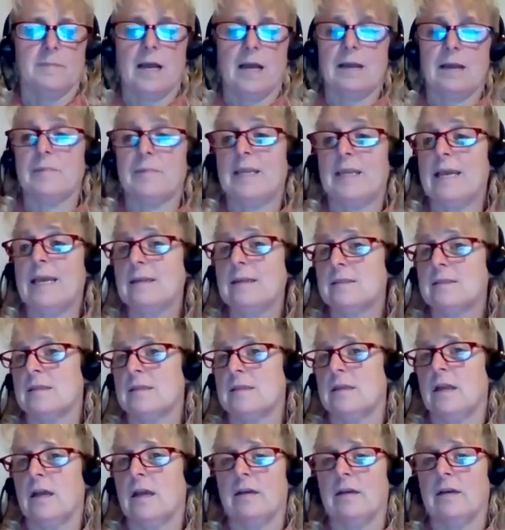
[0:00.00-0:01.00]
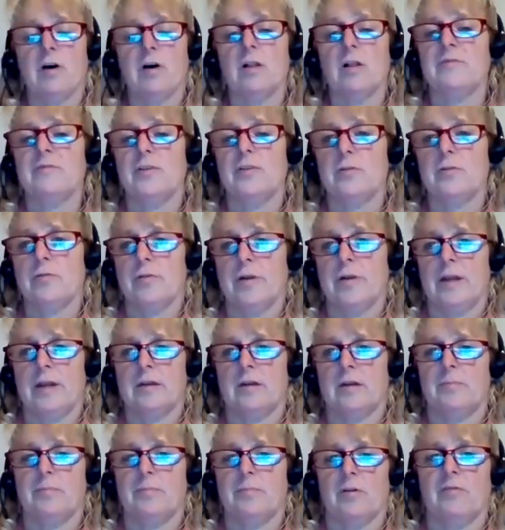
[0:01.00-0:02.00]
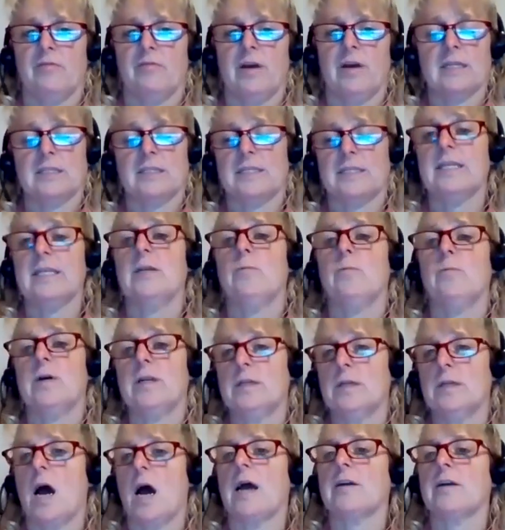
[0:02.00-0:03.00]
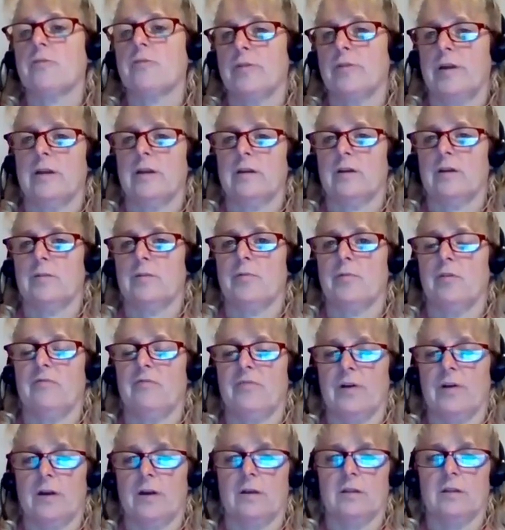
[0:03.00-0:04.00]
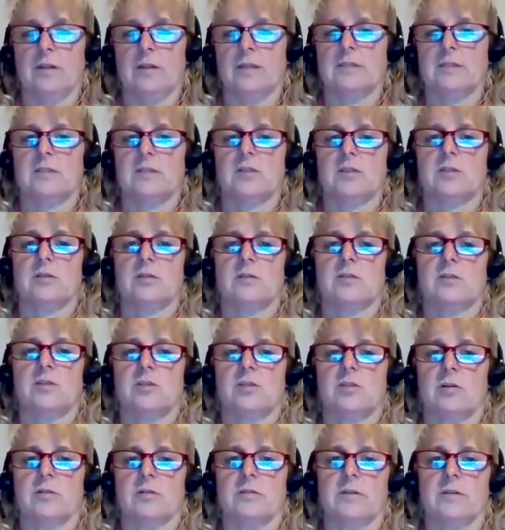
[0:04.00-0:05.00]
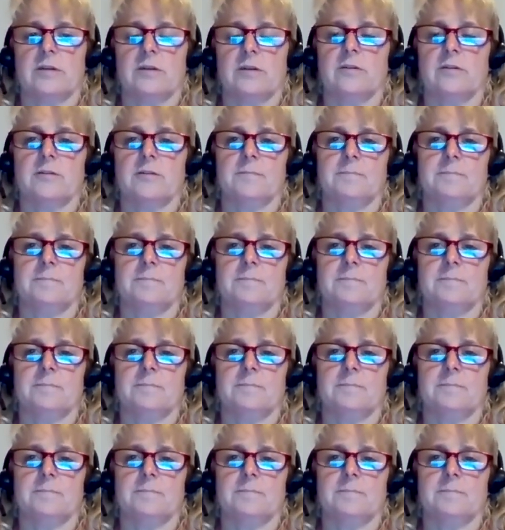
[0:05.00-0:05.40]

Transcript: guessing, have all of you created a profile? Has anyone not created a profile? Let's start there.